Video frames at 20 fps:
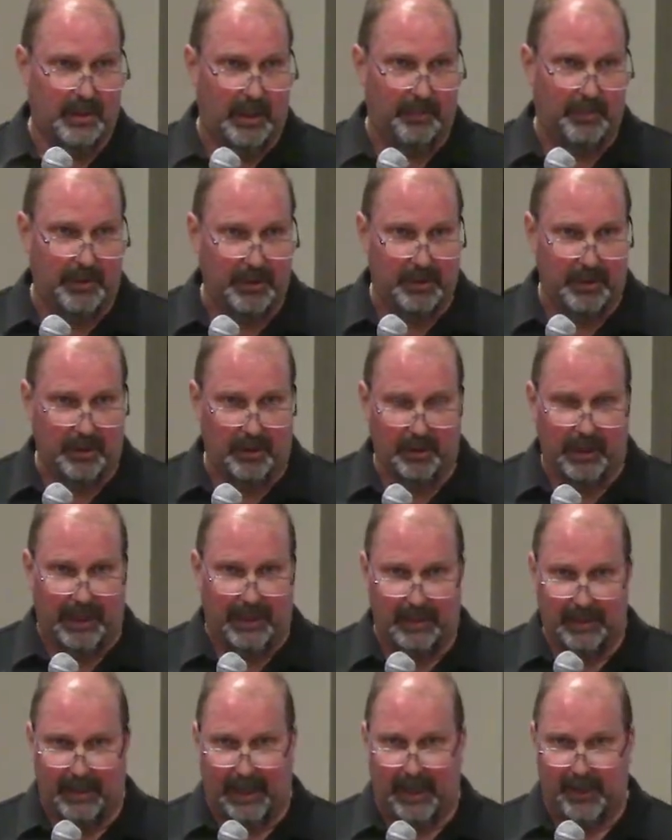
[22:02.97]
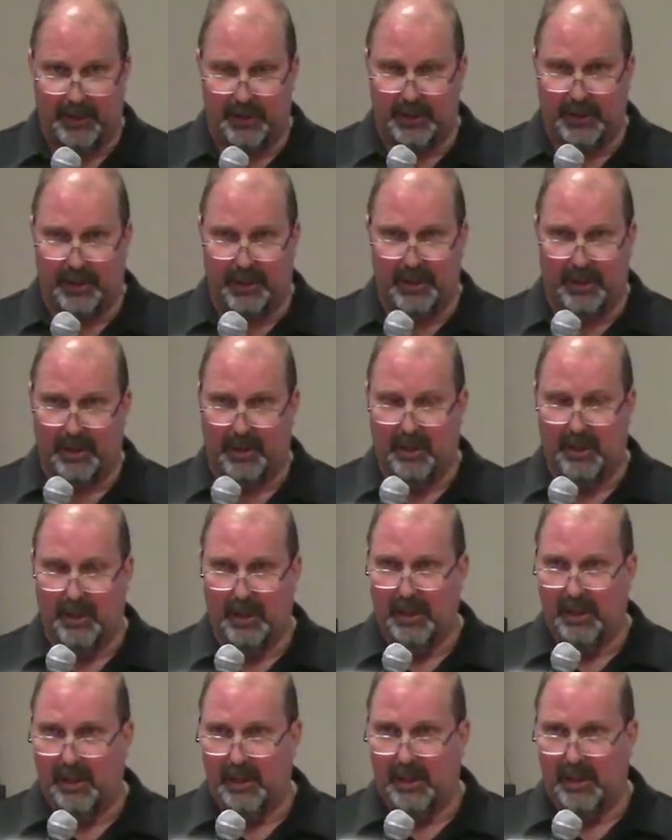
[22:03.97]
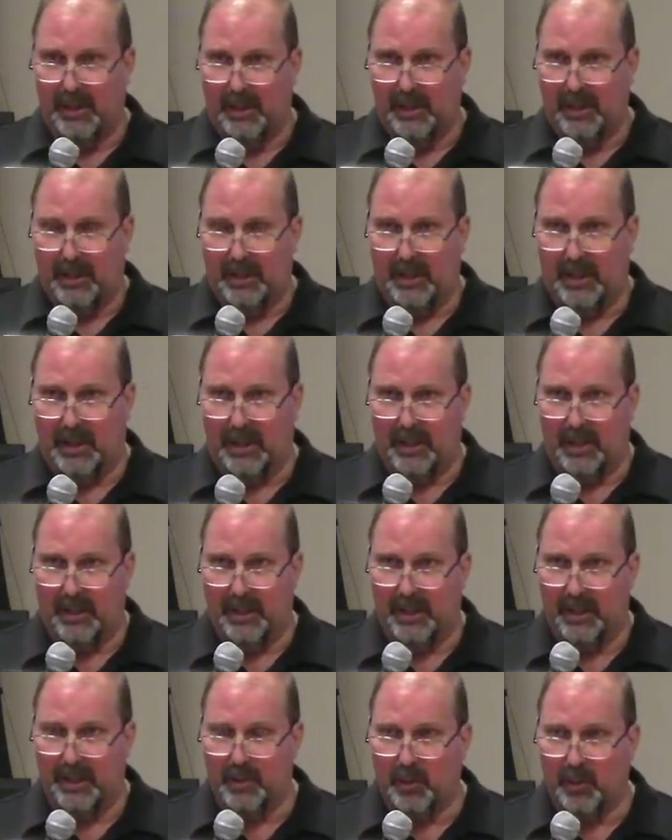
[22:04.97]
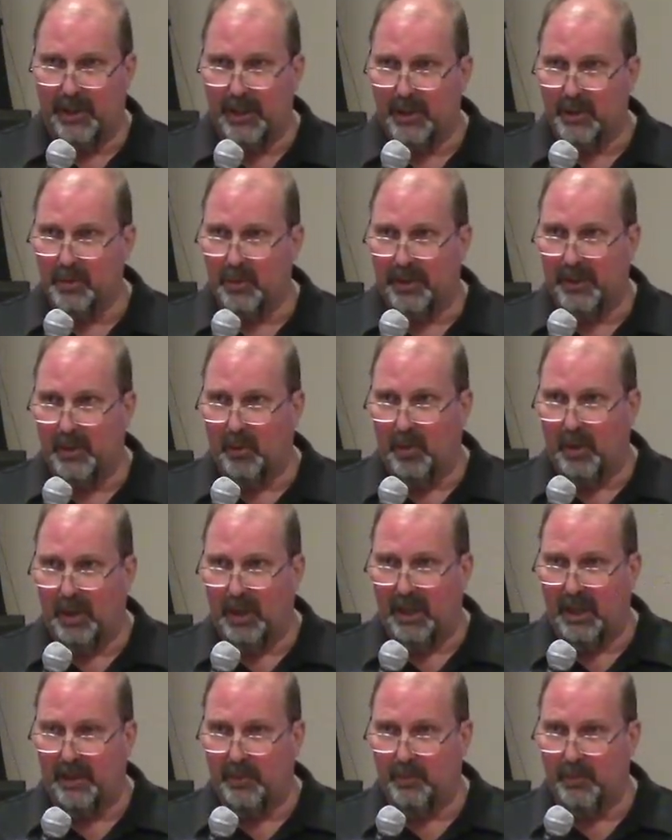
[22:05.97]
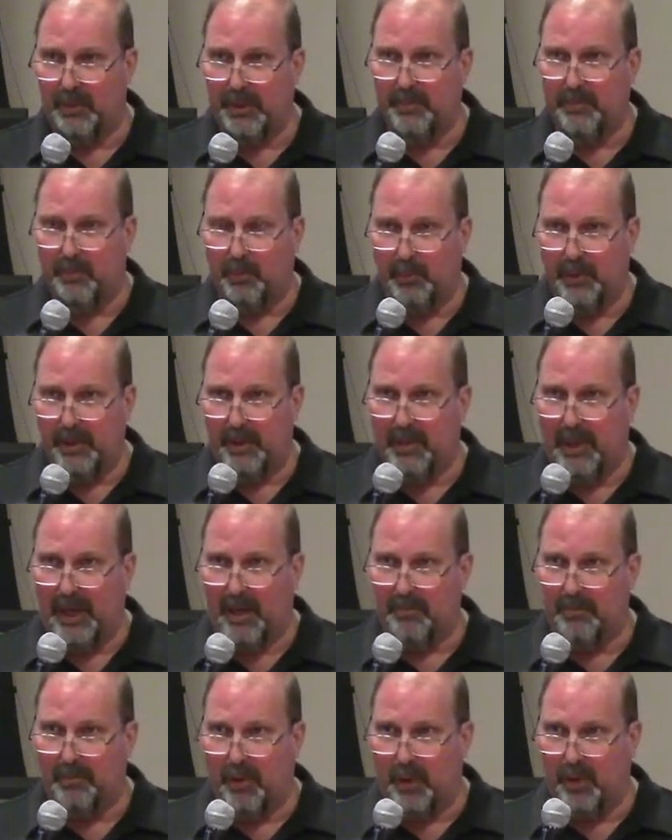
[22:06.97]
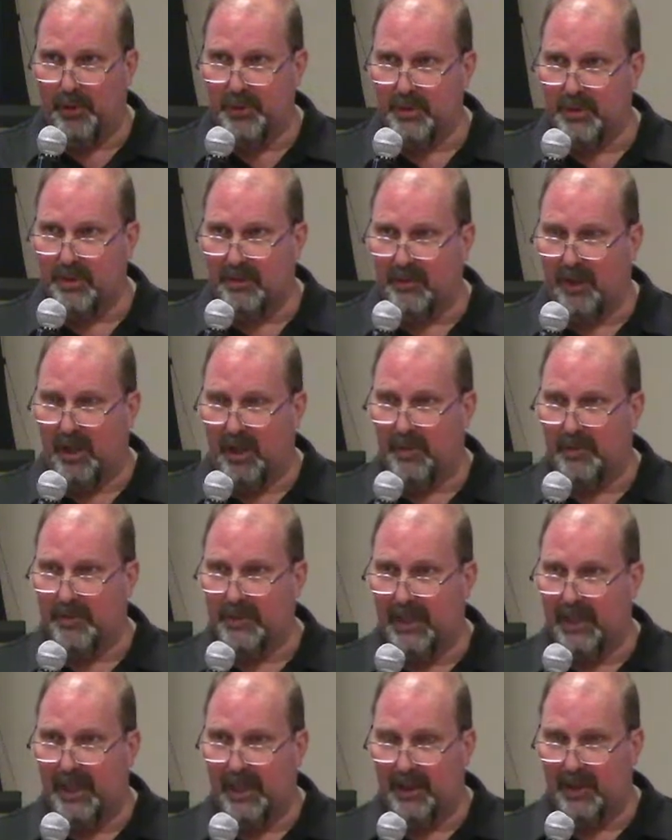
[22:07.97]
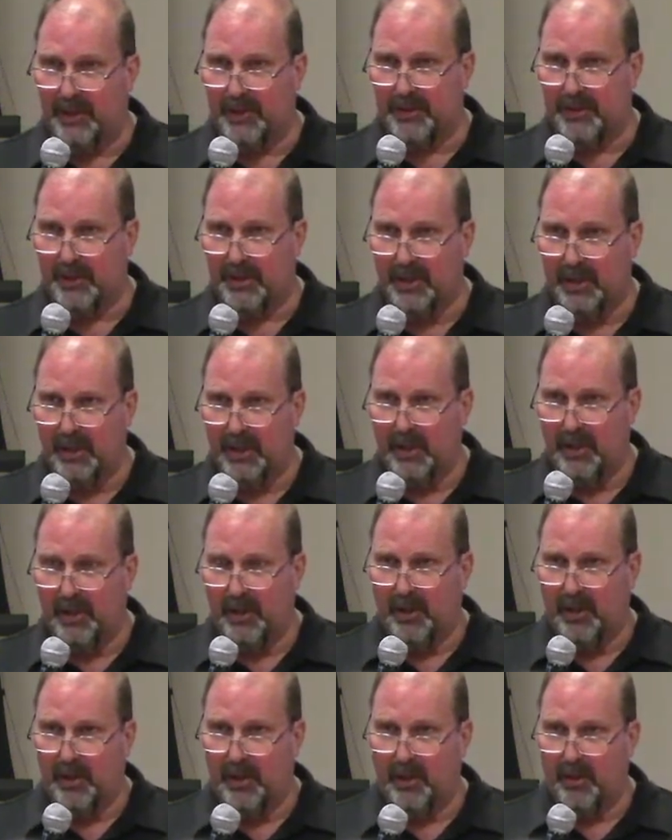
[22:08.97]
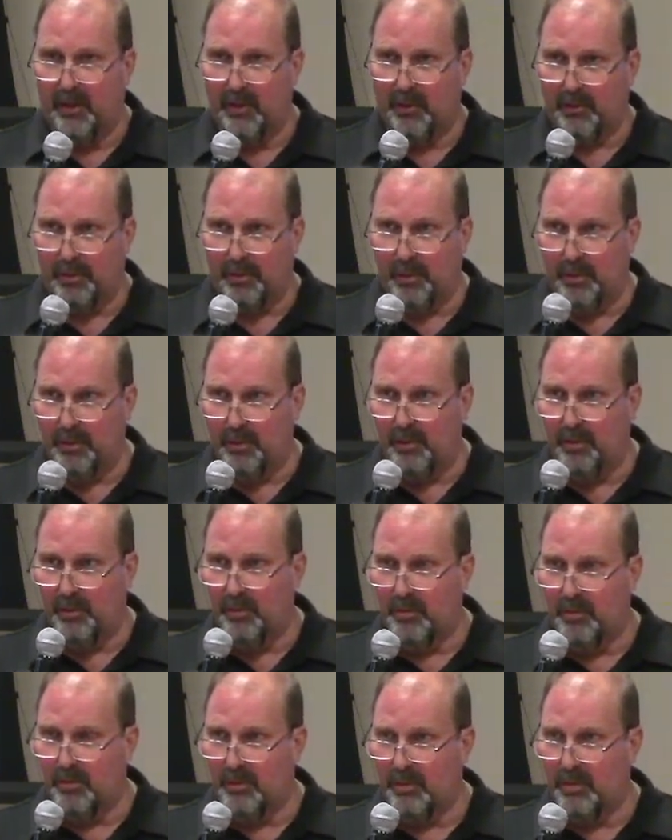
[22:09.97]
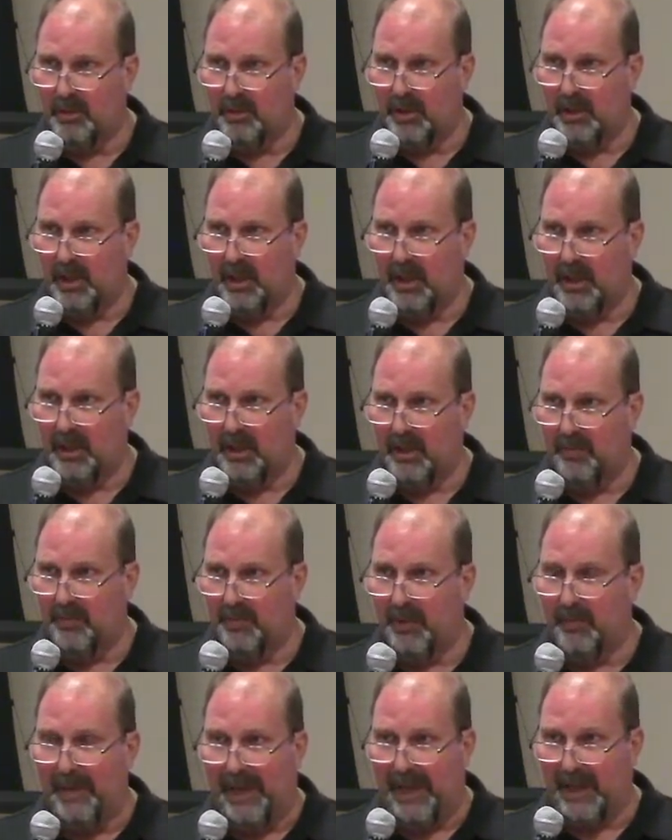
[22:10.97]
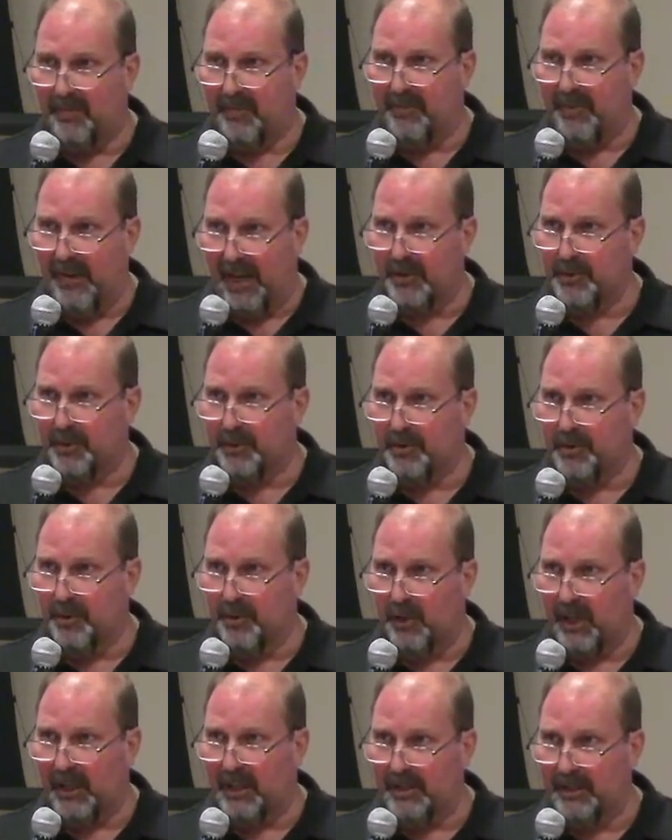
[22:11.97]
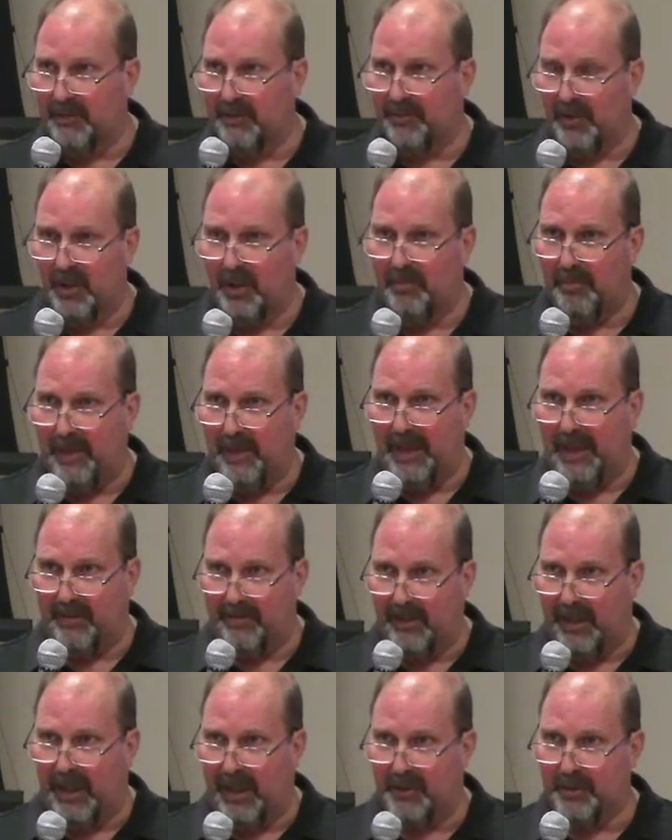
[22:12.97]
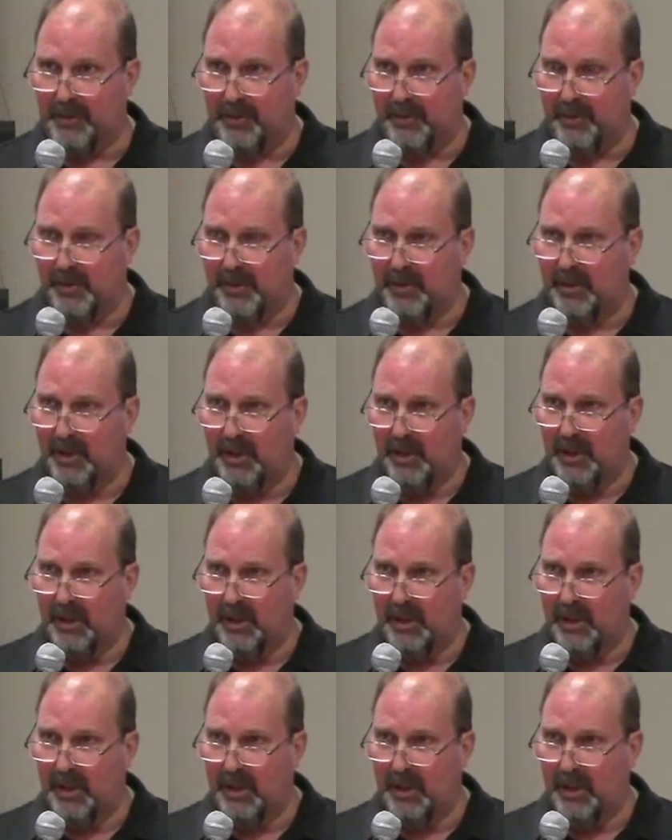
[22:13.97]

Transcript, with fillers: up until late last year, uh, in 2021, we, we bought most of our tires through of the manufacturers, directly from manufacturers.